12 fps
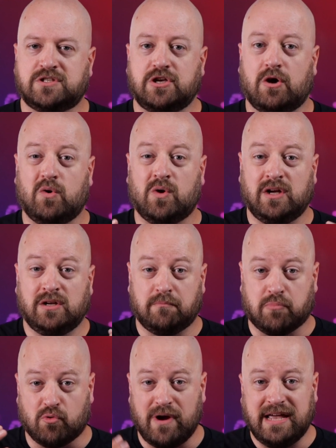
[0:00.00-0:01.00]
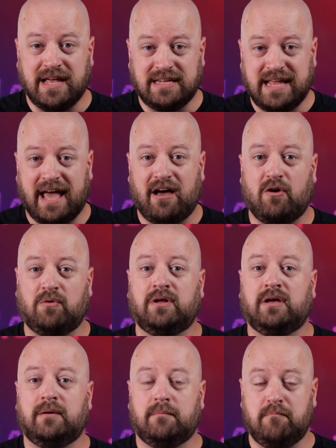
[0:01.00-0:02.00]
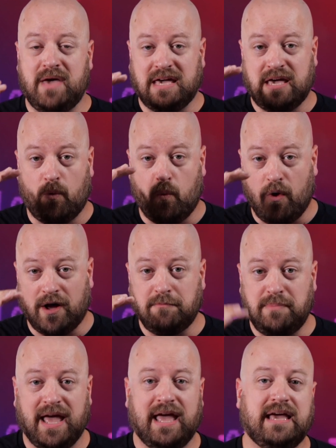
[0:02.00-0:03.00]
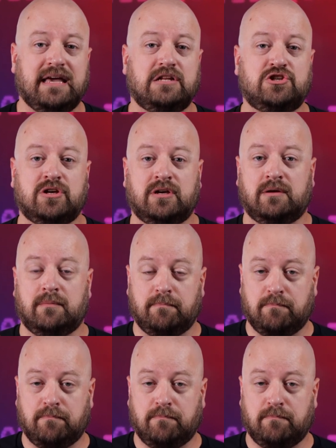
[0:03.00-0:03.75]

So break it down, make it one page,